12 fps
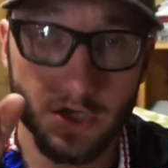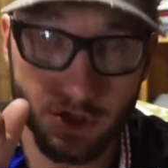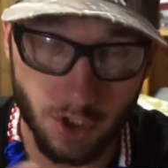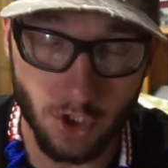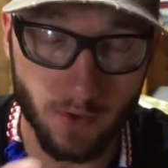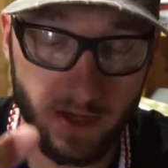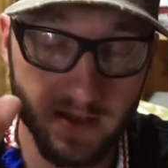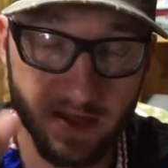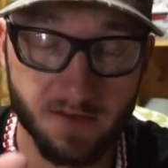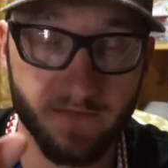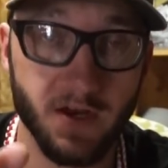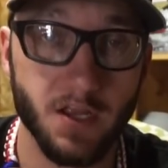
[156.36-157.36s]
doing
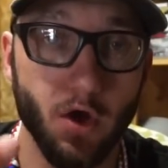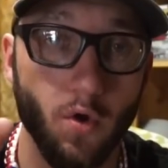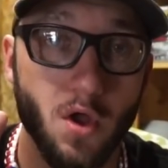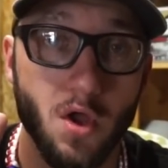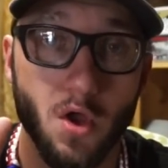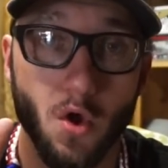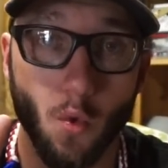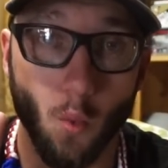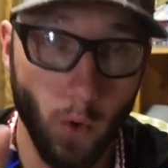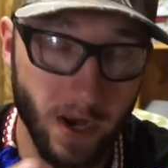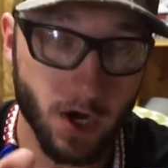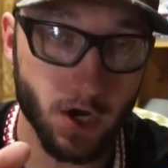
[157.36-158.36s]
this video,
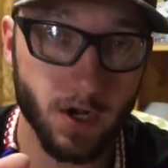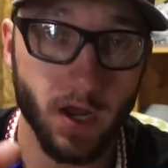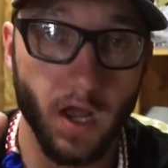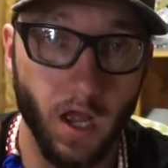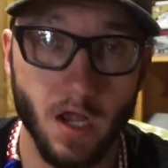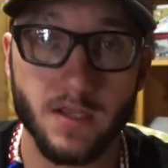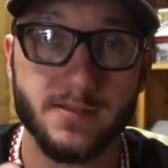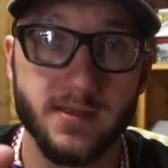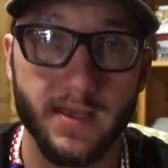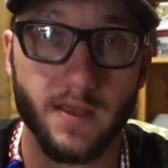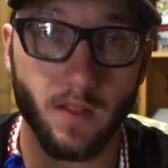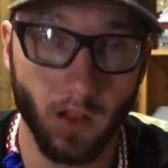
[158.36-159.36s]
Weird
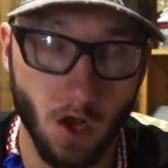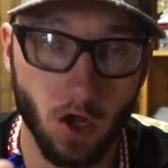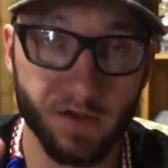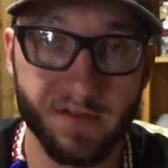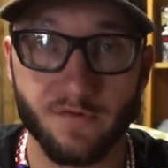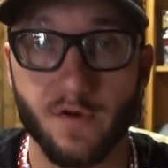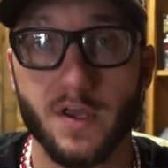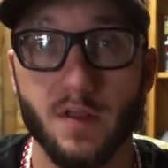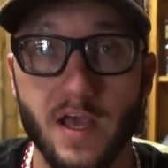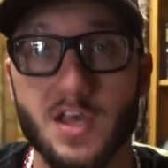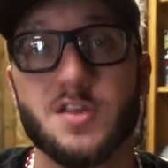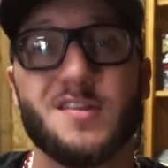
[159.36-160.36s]
Hunting Laws and
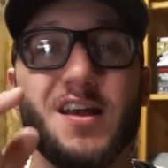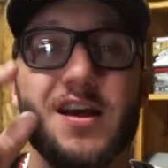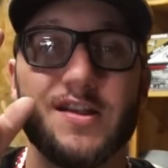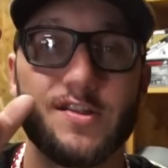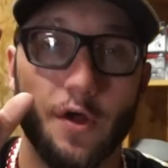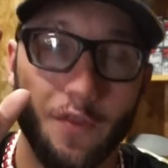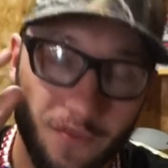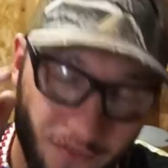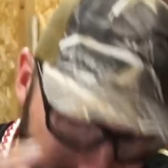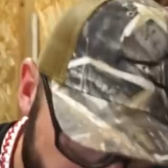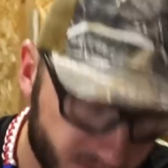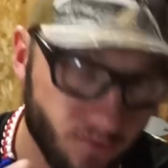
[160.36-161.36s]
Regulations. So
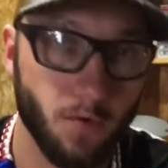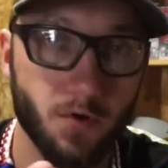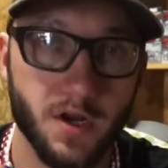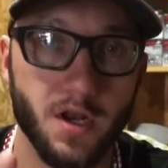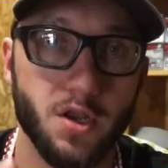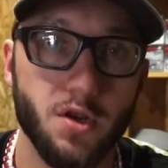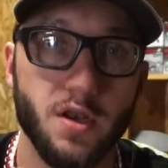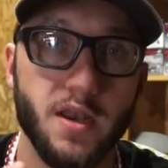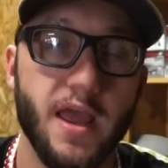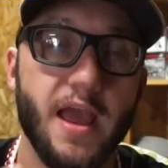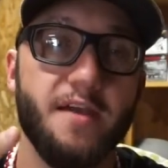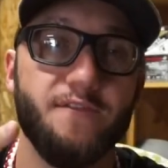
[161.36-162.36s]
that's what we're going to do
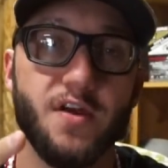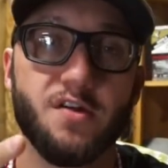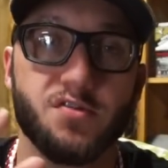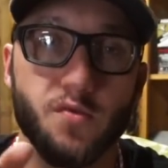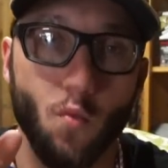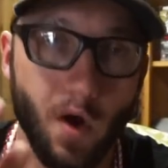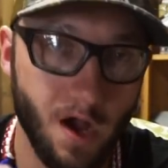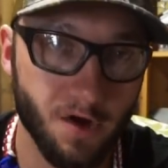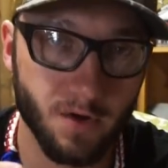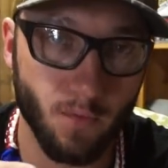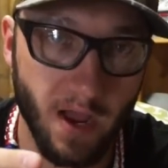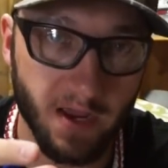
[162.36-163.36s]
today. I found some wild
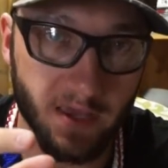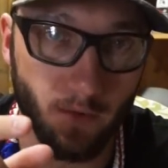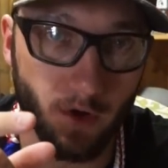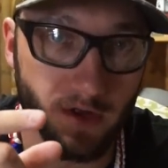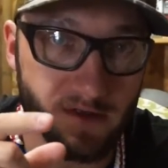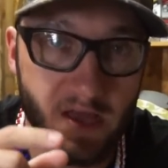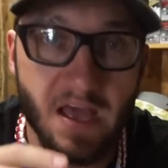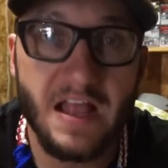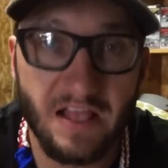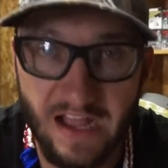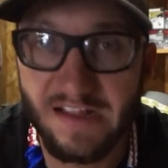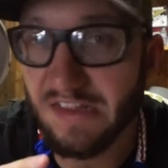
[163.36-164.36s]
and wacky ones.
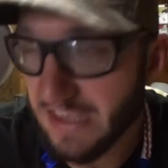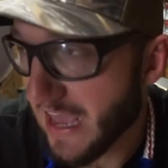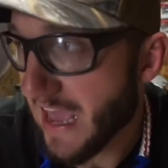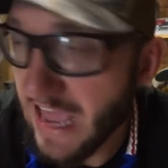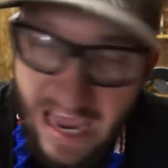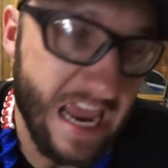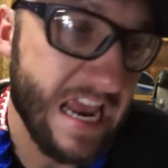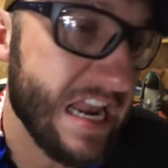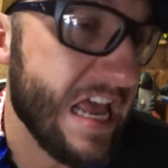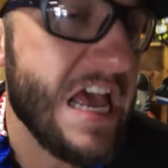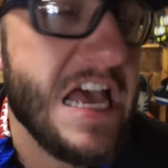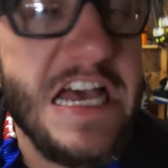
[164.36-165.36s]
Let's get into
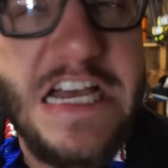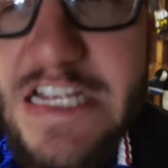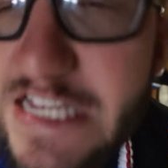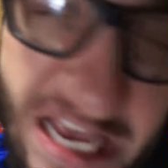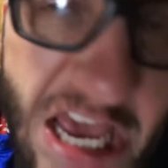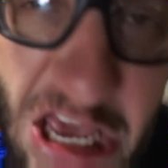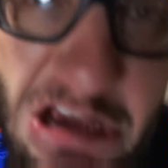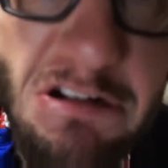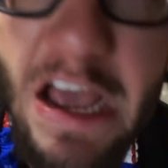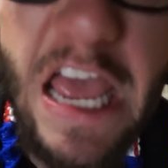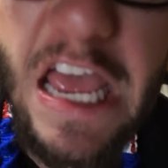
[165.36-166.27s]
it.